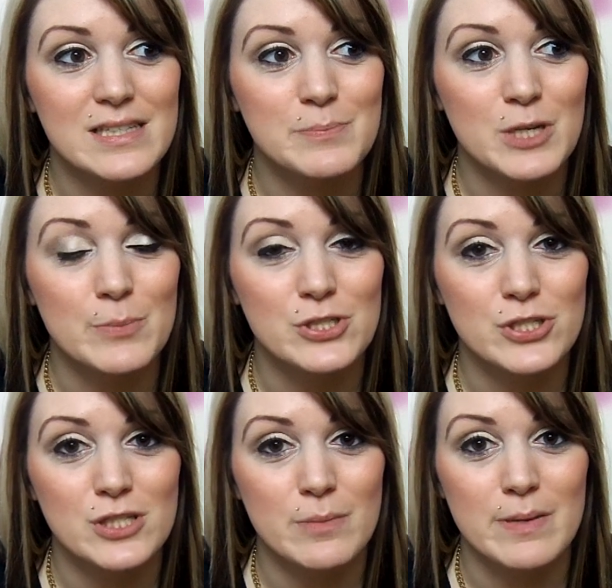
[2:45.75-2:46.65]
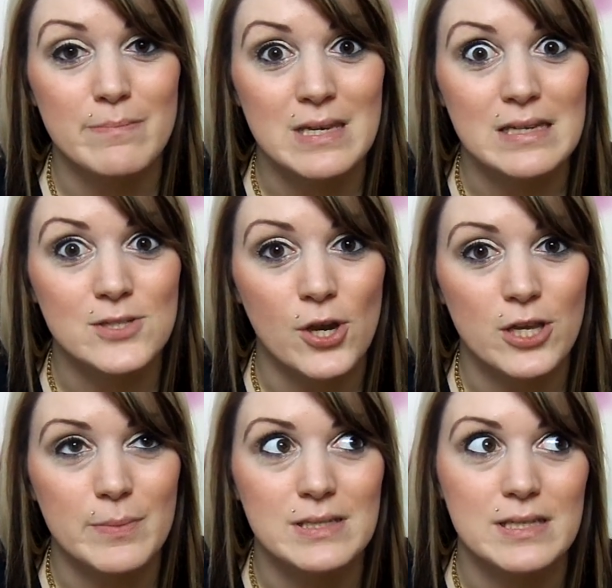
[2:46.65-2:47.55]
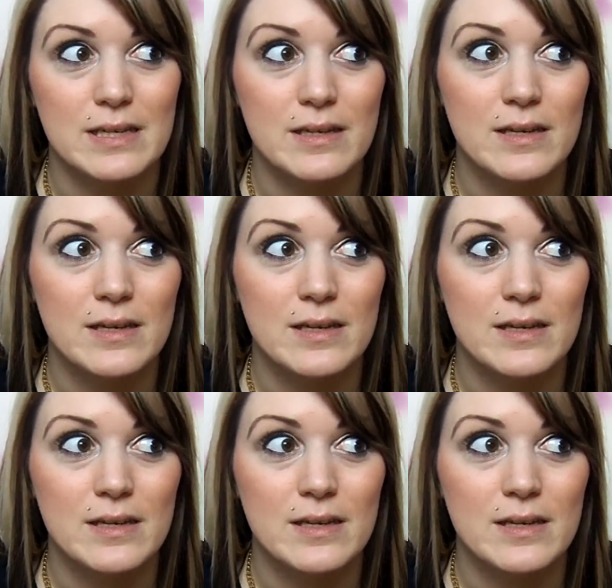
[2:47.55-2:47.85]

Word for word: it's pretty much just going to be me documenting